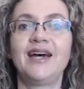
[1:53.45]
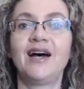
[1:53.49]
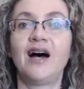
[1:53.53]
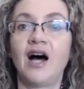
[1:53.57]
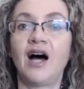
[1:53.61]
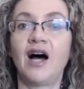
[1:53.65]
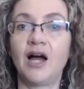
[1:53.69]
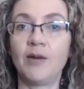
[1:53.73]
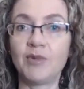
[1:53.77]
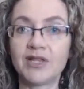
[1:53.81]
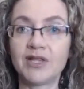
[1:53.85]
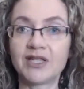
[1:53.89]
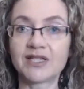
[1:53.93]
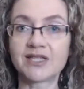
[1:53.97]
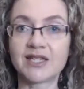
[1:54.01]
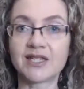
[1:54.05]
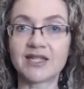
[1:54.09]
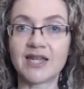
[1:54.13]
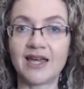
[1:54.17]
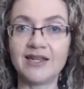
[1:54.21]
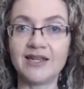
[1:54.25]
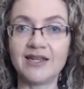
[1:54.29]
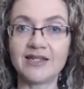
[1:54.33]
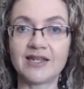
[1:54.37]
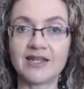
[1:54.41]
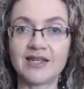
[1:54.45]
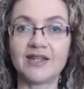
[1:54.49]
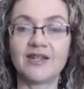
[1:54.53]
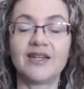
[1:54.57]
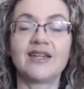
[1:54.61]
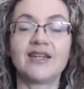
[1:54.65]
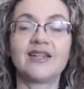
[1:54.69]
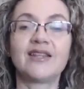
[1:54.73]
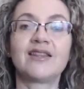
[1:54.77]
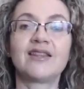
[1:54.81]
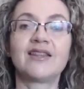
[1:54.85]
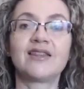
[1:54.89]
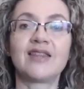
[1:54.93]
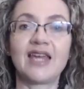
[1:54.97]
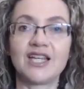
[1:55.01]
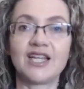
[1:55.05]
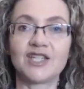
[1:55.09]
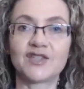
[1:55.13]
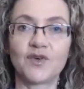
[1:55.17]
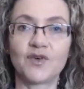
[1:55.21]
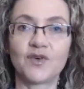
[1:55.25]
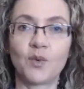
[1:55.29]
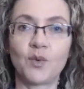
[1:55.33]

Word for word: I'm Alyssa Tate. Thanks for